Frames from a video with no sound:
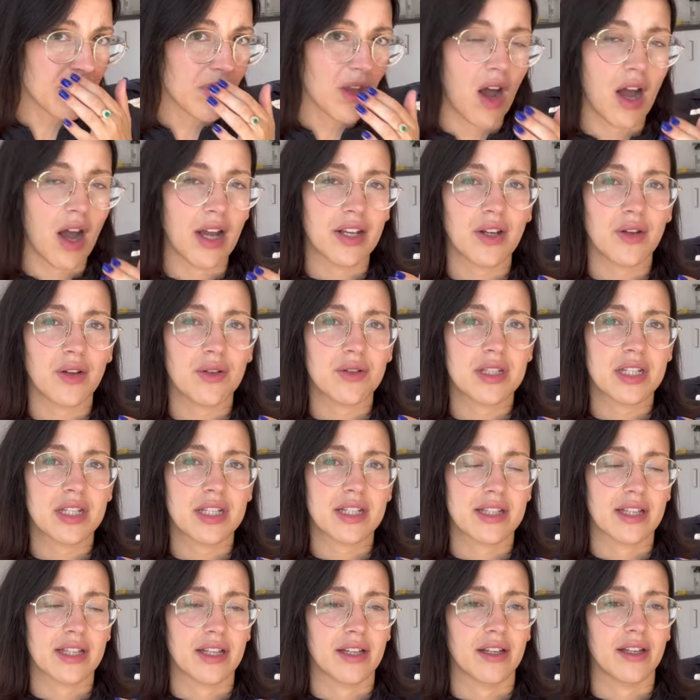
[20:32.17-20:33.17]
I
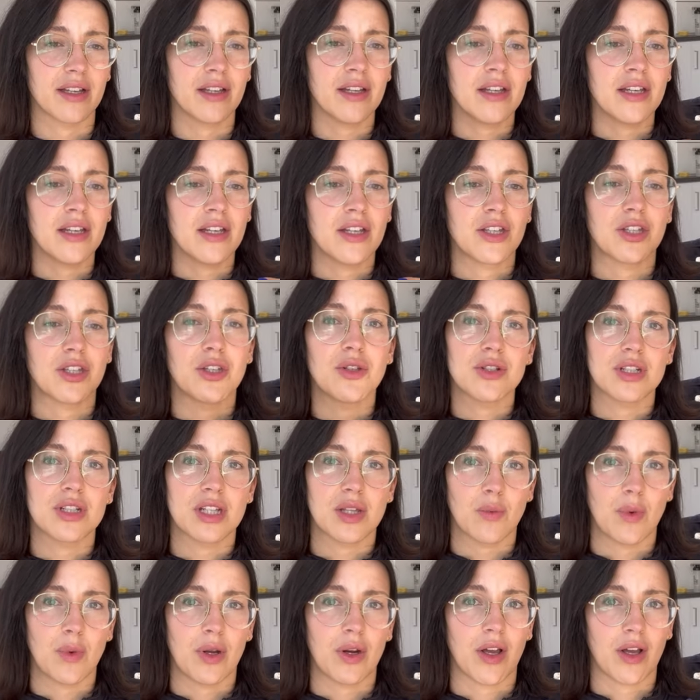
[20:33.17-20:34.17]
noticed that usually
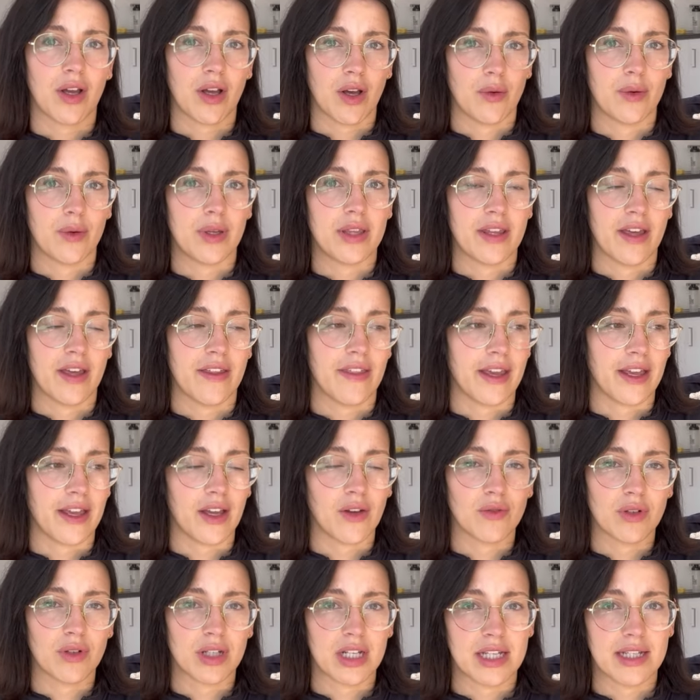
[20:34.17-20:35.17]
when I go in there, they get
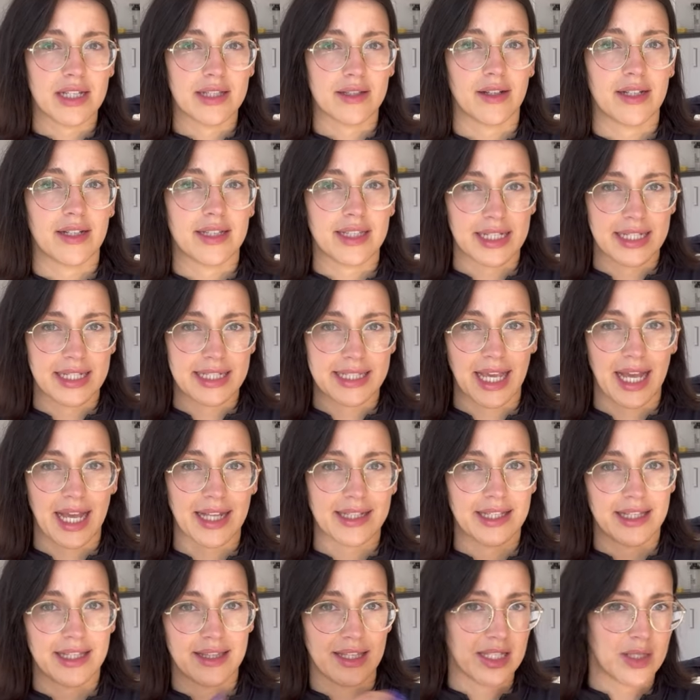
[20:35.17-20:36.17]
really excited and
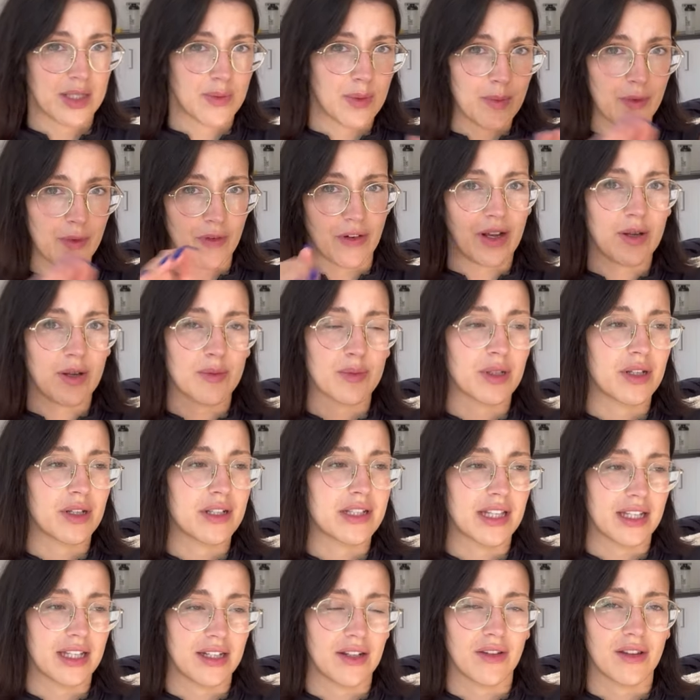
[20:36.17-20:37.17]
sketty and they swim around because
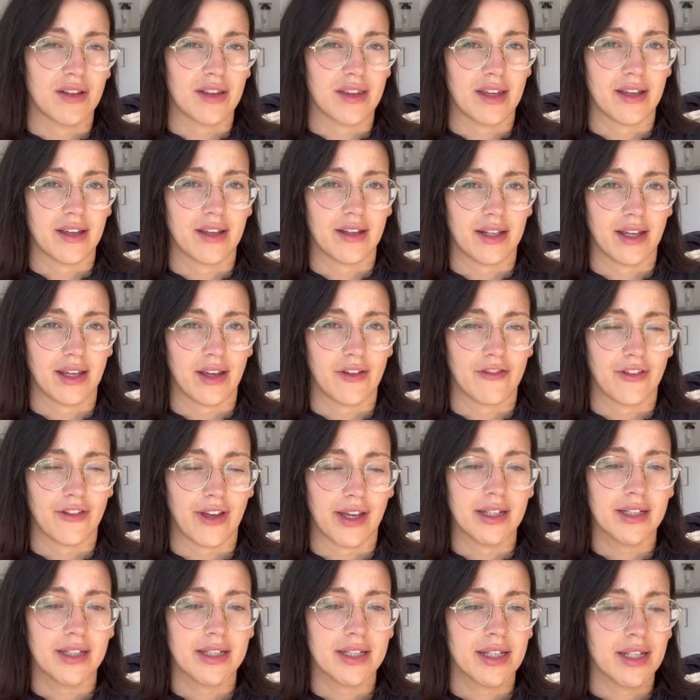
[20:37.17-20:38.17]
they know that they're gonna get
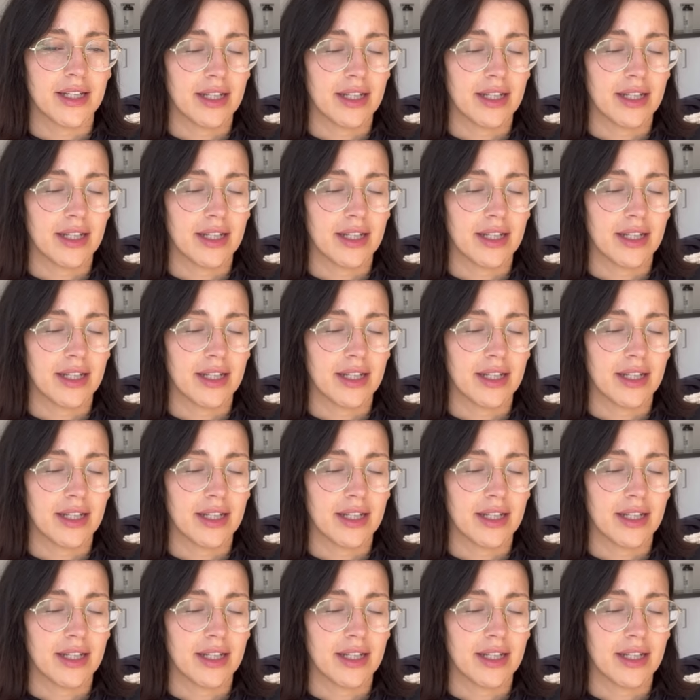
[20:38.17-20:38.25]
fed.